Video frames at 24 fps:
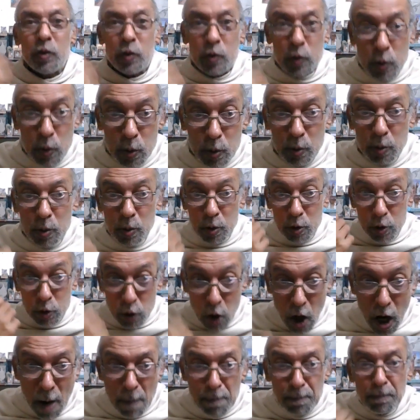to
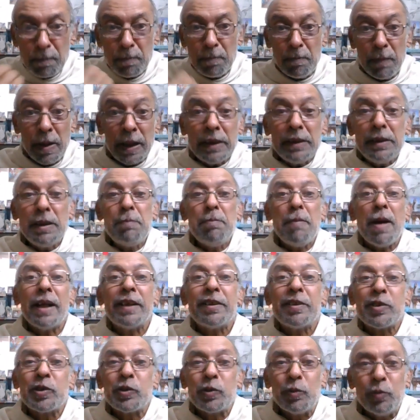top make the
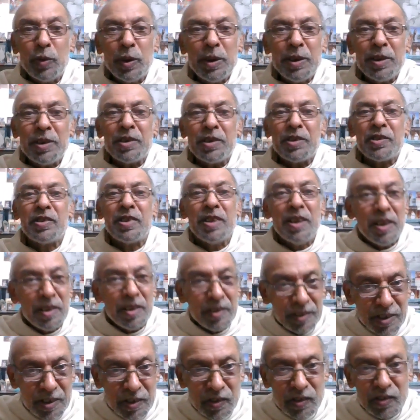matters worse,
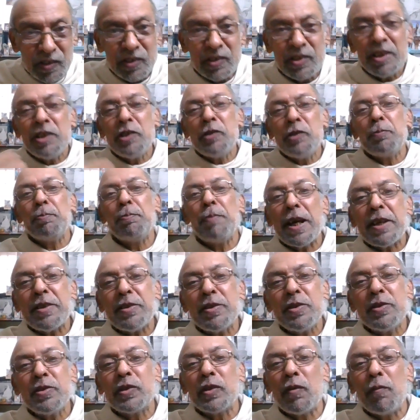these six
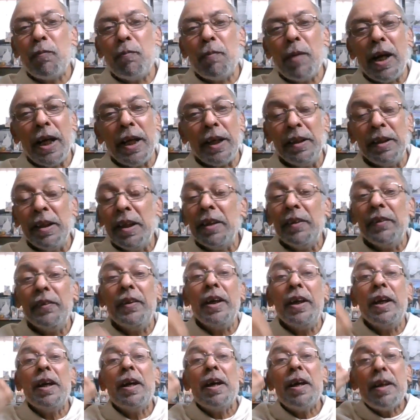passions of mine,
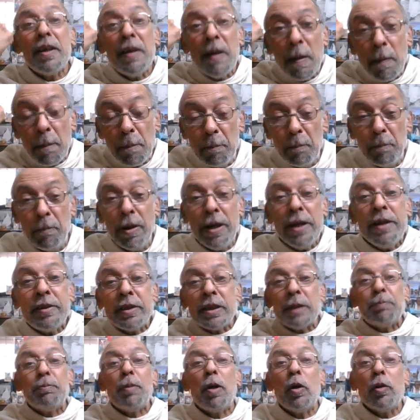they are
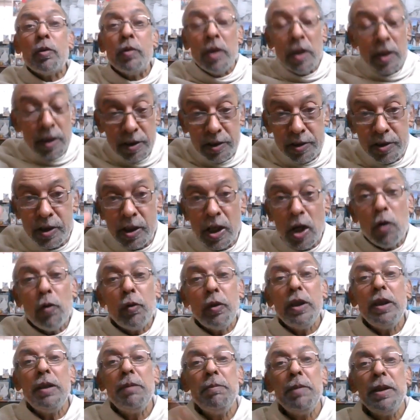bent upon
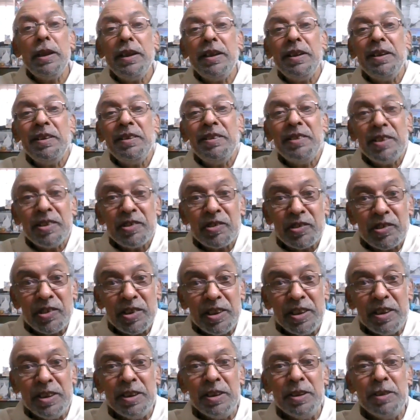drowning me in this
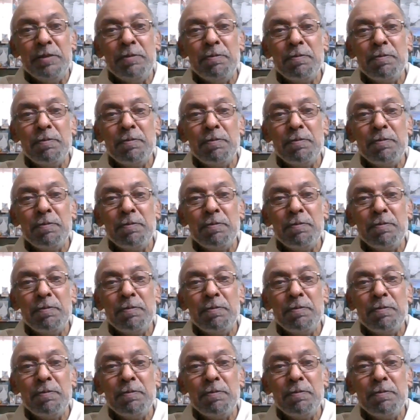sea.